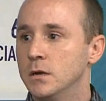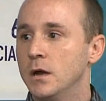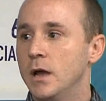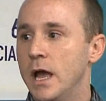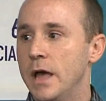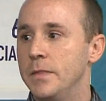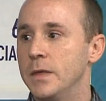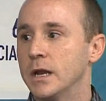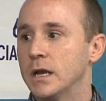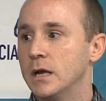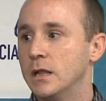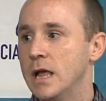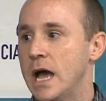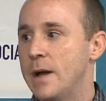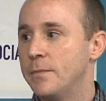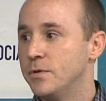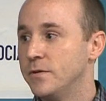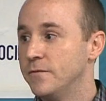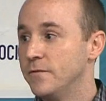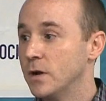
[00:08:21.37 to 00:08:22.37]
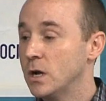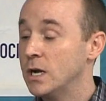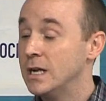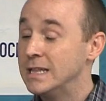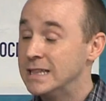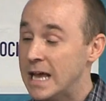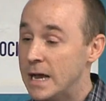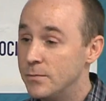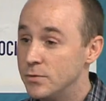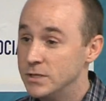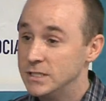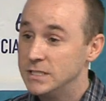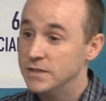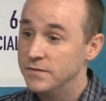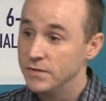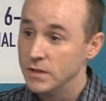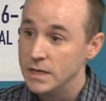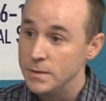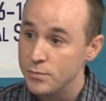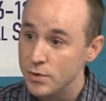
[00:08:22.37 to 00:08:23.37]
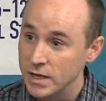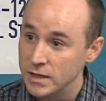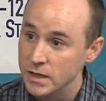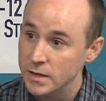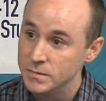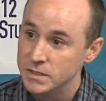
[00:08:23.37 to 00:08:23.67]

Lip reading: and then collaboratively bring them